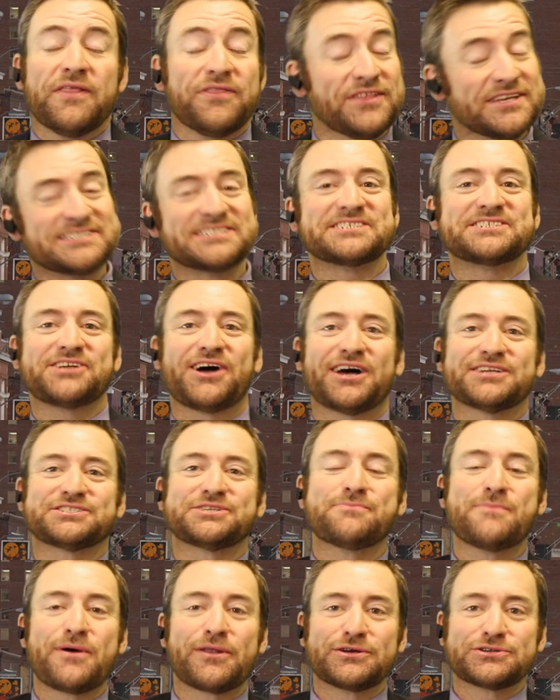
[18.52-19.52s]
This is
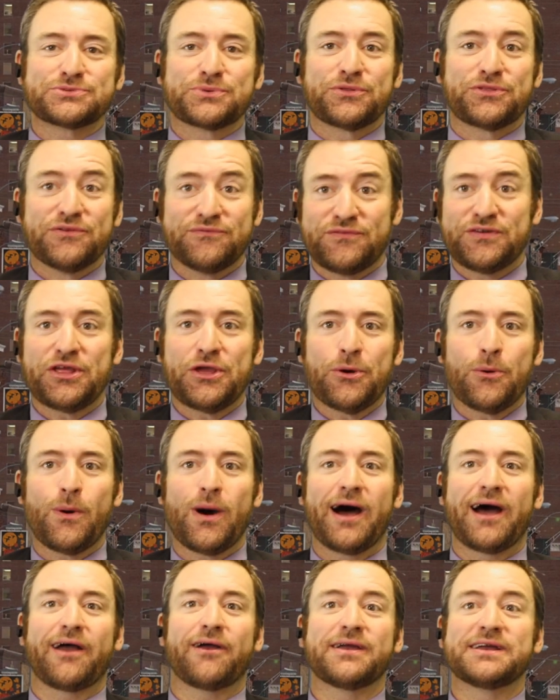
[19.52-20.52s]
Dawson Meadows with the Video
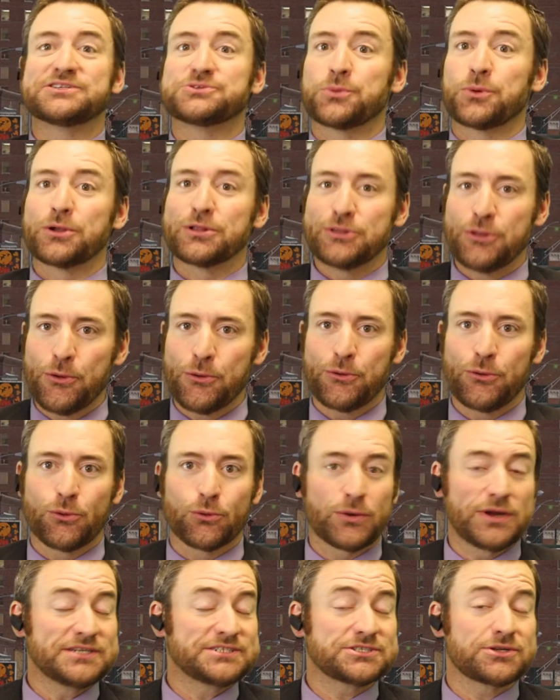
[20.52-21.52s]
Wire. It's where local,
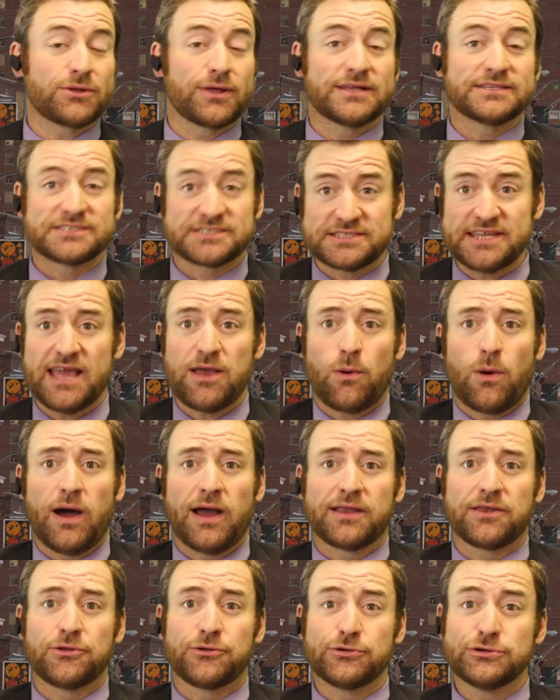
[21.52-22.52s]
regional, and
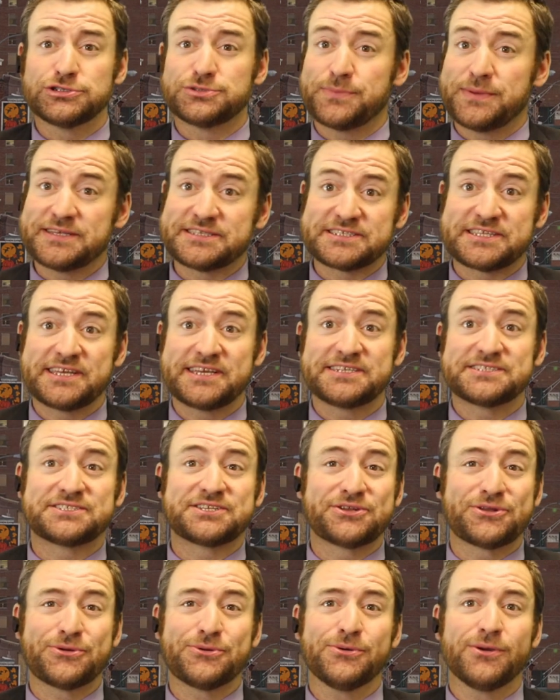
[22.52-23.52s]
statewide news meets things
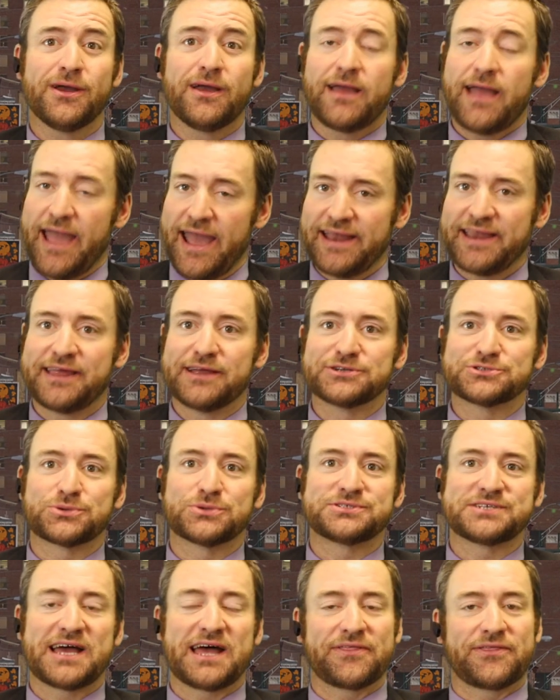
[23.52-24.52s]
to do, and here's
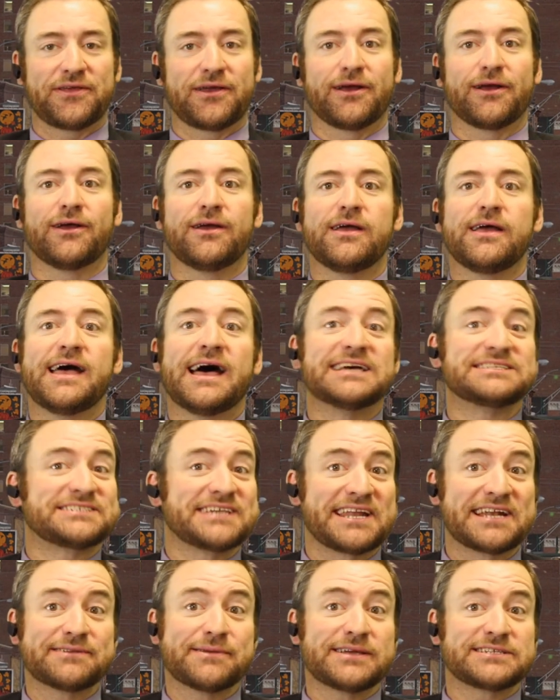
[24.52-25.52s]
what's out there. A
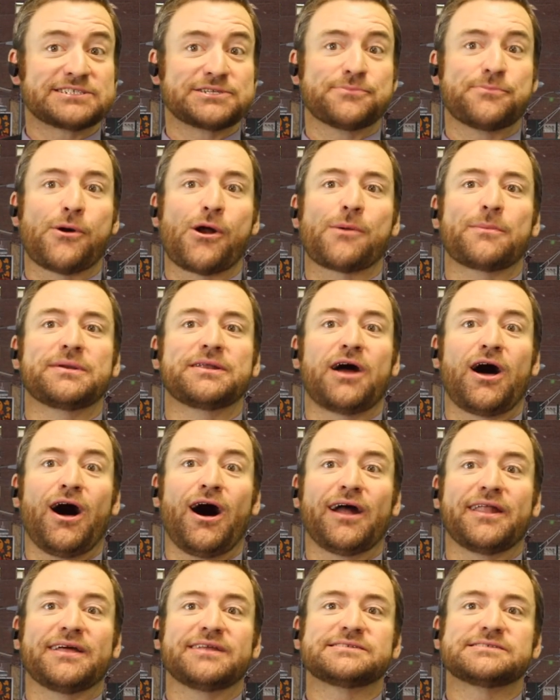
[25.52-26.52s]
sanitation department
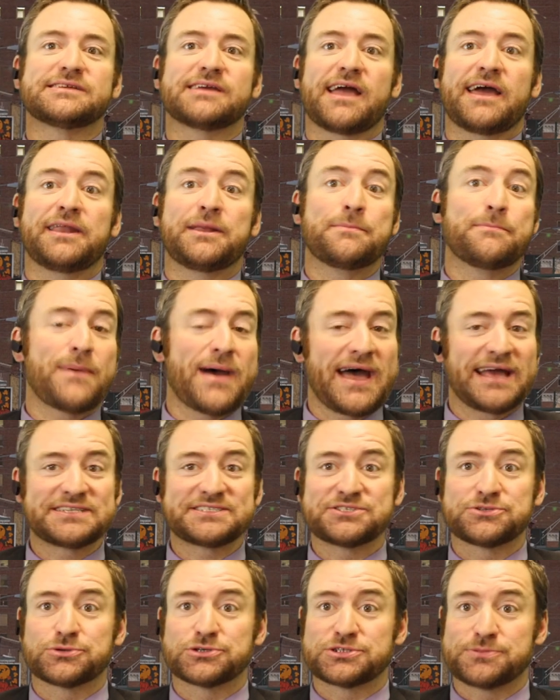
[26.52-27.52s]
audit, an
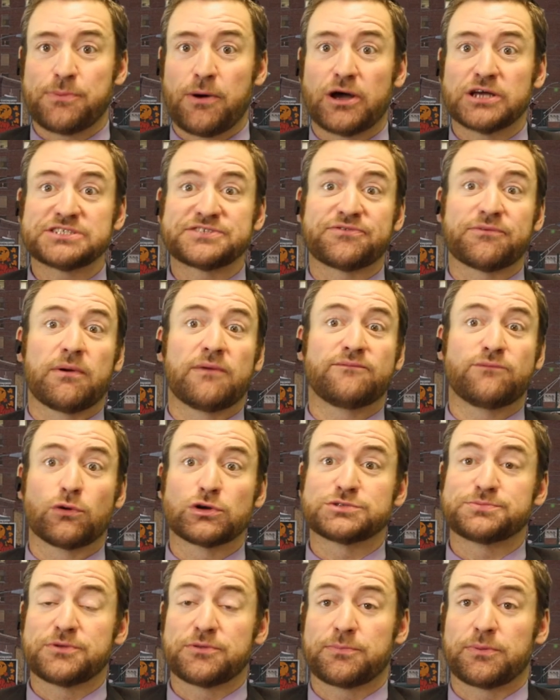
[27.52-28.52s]
impassioned response from a
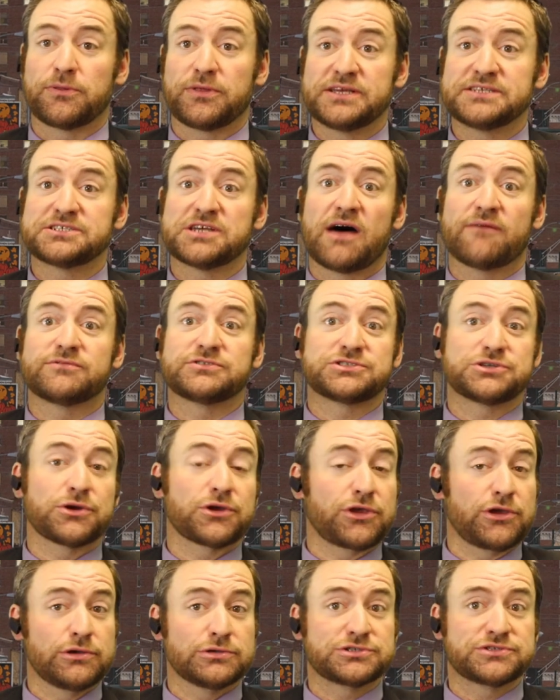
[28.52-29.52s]
Fort Smith police officer
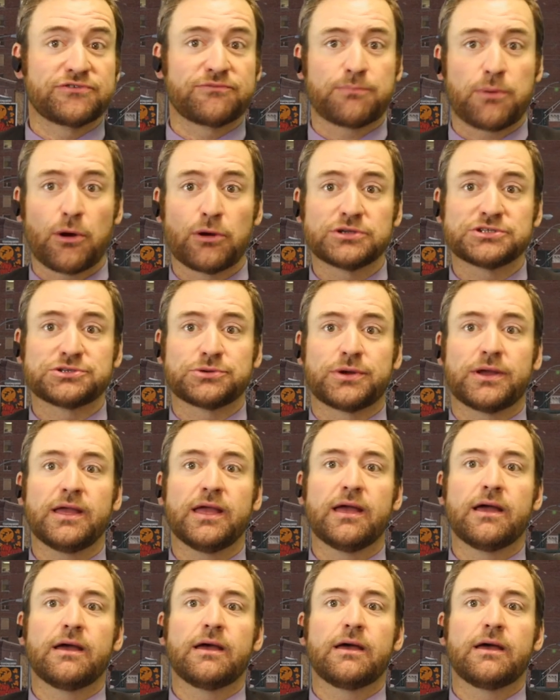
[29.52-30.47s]
accused of perjury,